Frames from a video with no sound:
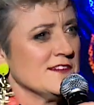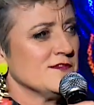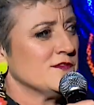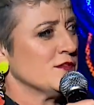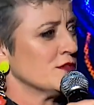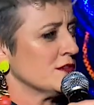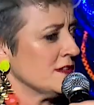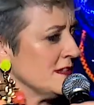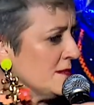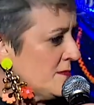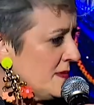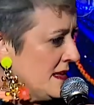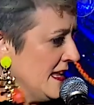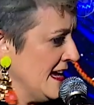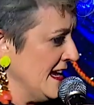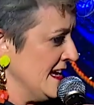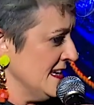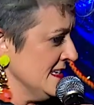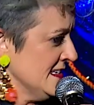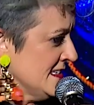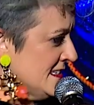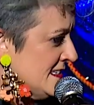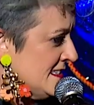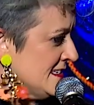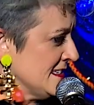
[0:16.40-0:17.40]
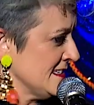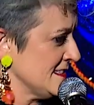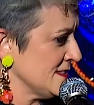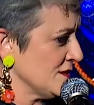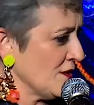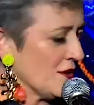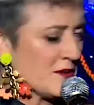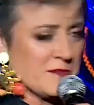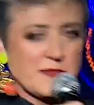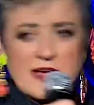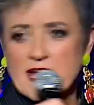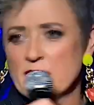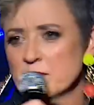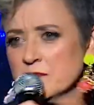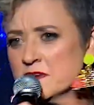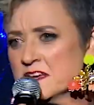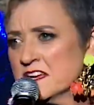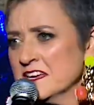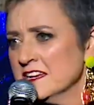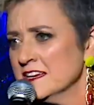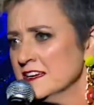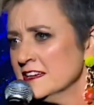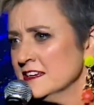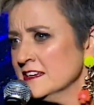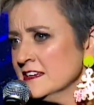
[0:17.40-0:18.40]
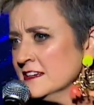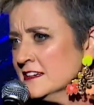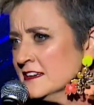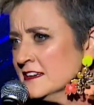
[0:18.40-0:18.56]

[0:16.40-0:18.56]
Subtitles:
foot in the place. It's not about me.